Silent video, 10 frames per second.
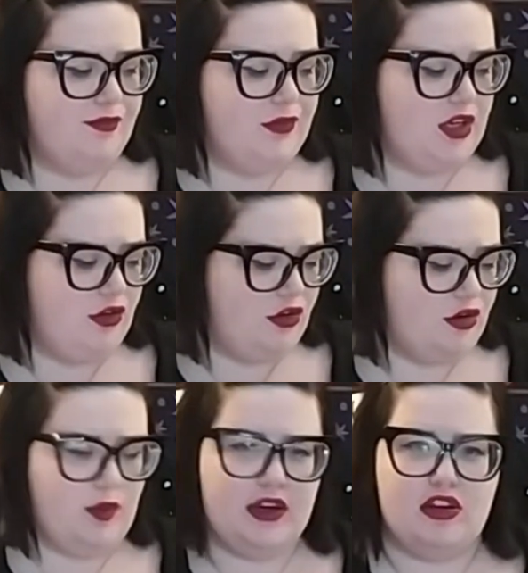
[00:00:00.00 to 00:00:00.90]
you know, you
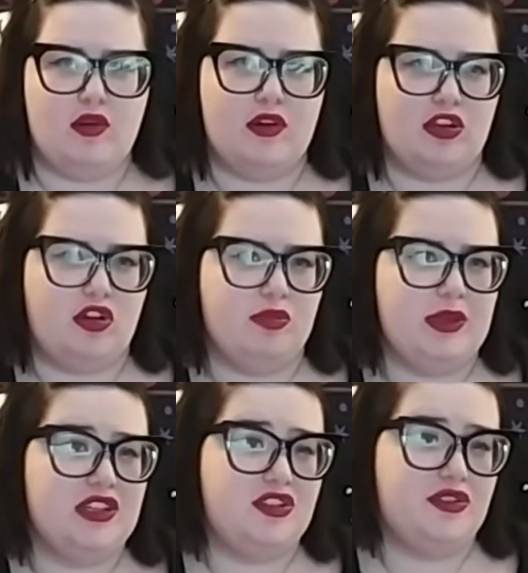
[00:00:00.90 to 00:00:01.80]
don't want to go it alone
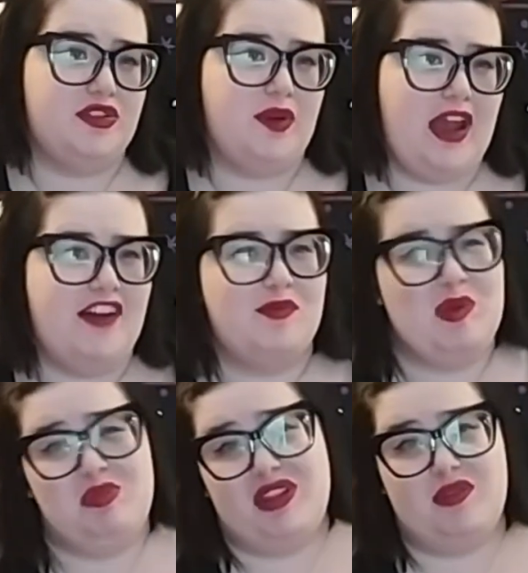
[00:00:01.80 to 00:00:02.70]
because you do have
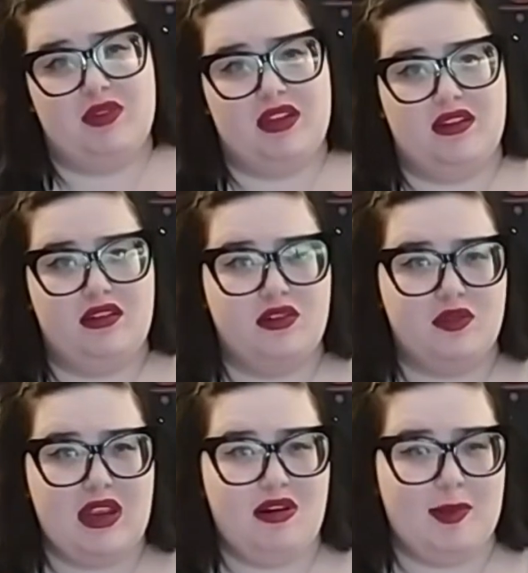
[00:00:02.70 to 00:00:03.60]
people that really, you know,
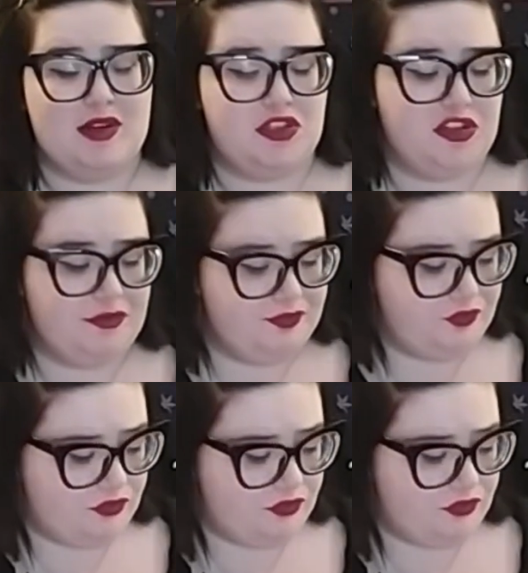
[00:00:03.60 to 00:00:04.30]
care about you.